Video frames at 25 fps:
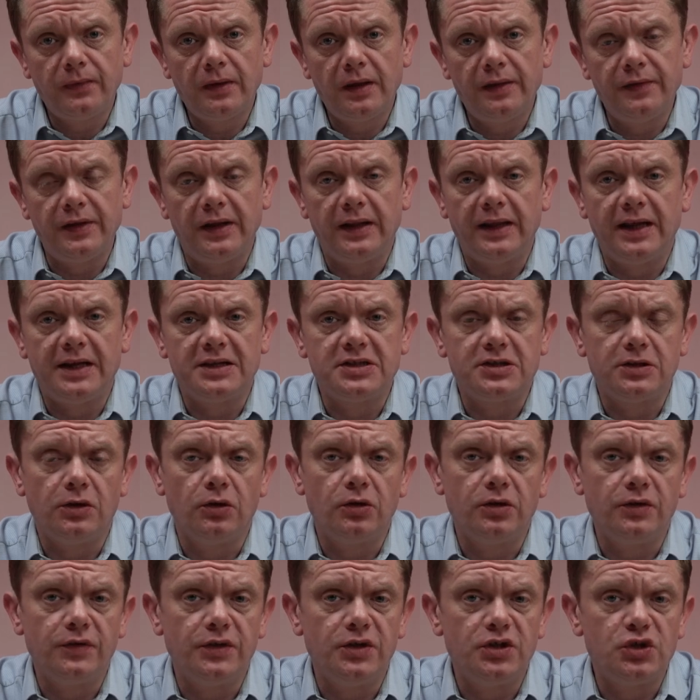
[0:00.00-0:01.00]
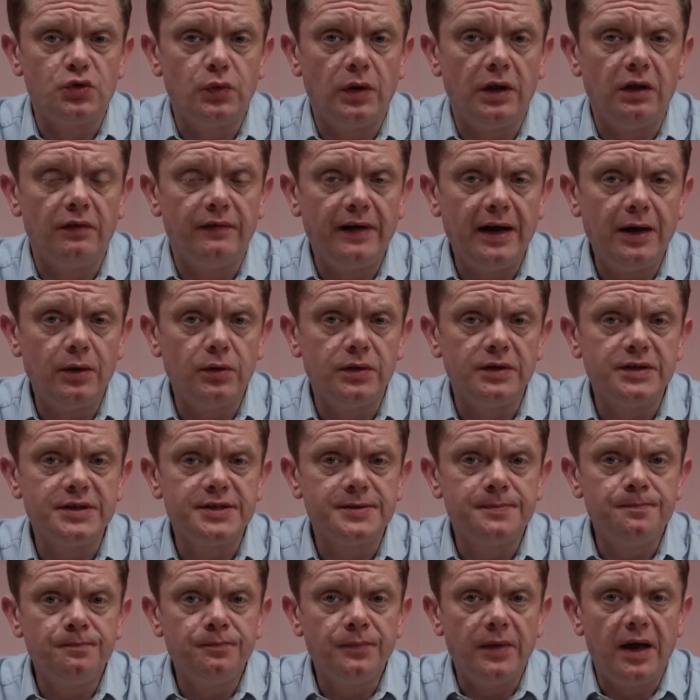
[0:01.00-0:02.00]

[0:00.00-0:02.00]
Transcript: that lasts longer than 12 hours,